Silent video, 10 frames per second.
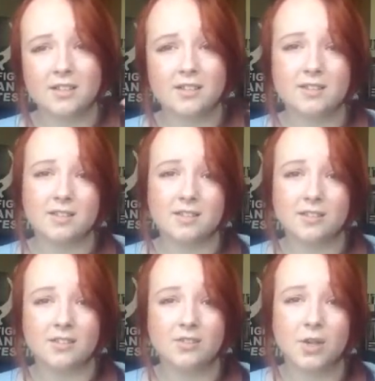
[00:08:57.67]
It's the
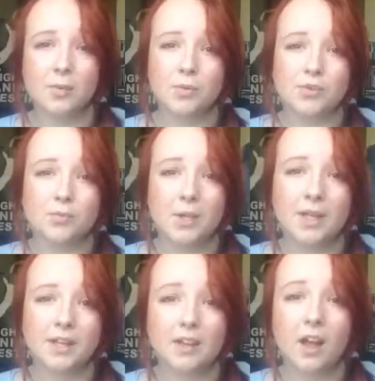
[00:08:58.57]
troubles of
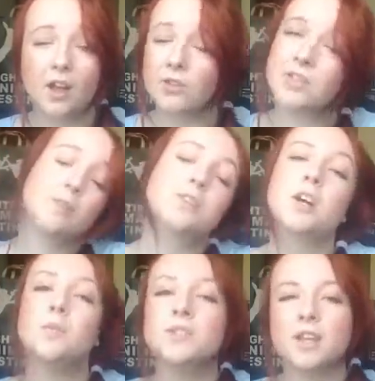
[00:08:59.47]
being a girl
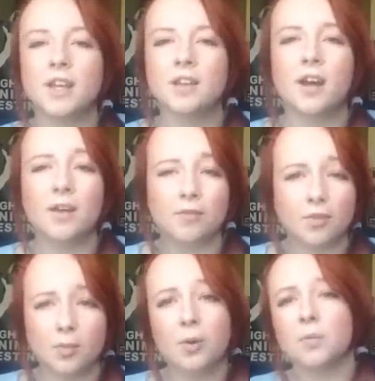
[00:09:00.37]
sometimes, and I have a
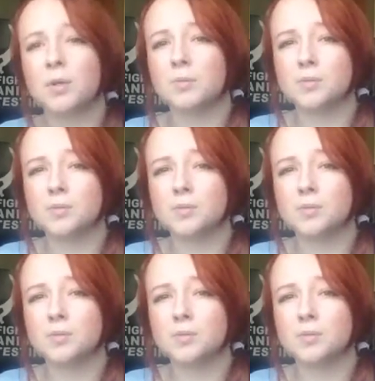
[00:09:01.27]
foot problem,